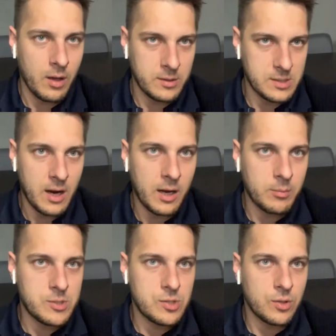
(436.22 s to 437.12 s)

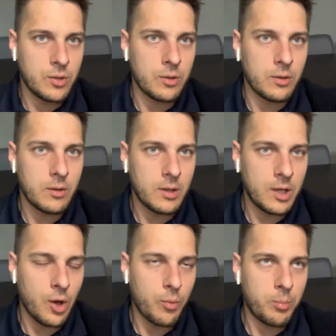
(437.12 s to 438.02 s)
startup to,
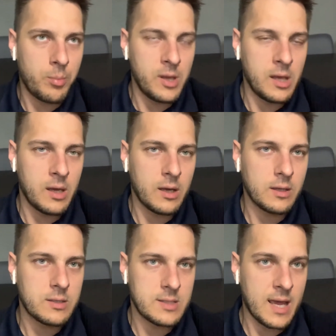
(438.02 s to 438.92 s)
you know,
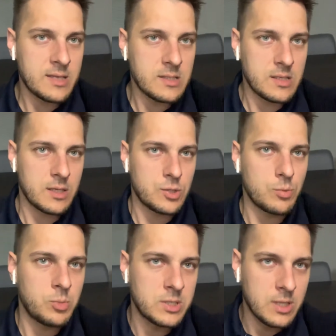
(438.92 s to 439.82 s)
be tasty,
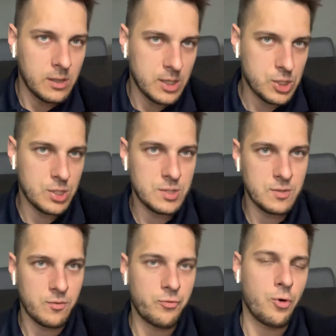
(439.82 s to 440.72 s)
to be
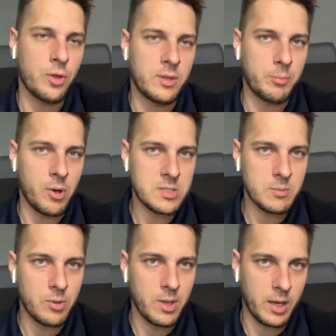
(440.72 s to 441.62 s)
delicious for the
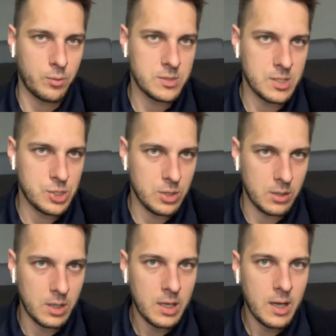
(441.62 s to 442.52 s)
possible
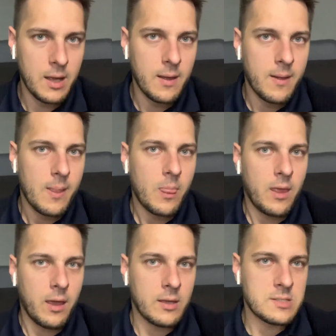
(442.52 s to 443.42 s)
acquisition.
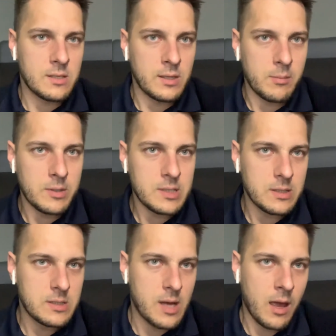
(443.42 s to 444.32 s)
It's a
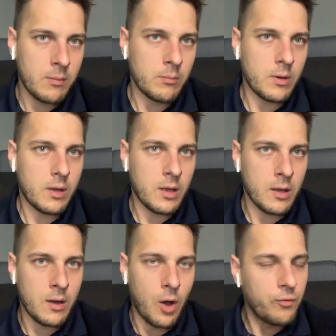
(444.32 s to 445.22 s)
limited time
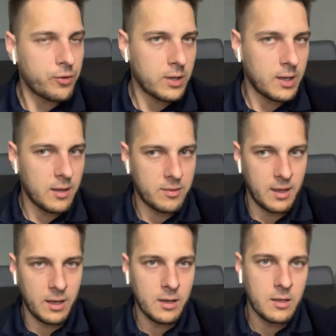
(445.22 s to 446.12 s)
offering, I
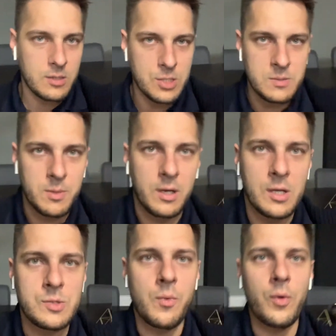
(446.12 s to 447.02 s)
think, just
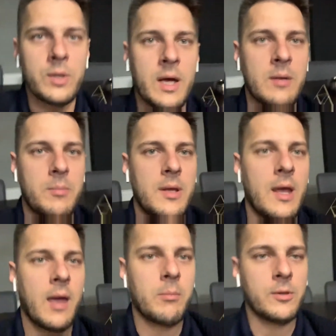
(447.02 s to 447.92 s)
because we will not
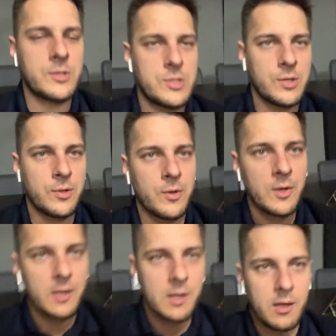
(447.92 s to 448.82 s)
be able to
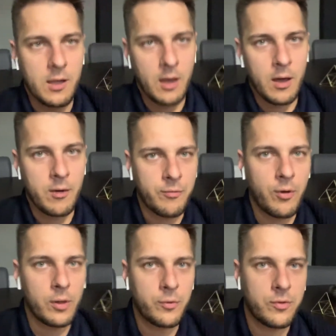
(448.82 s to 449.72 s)

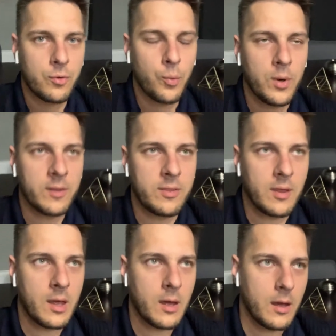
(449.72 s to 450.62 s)
follow through
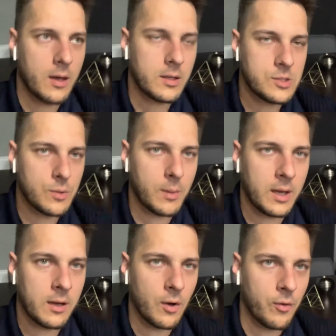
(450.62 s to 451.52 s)
with too
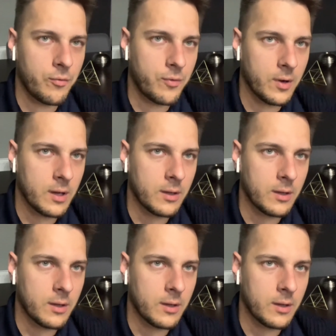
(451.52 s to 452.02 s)
many of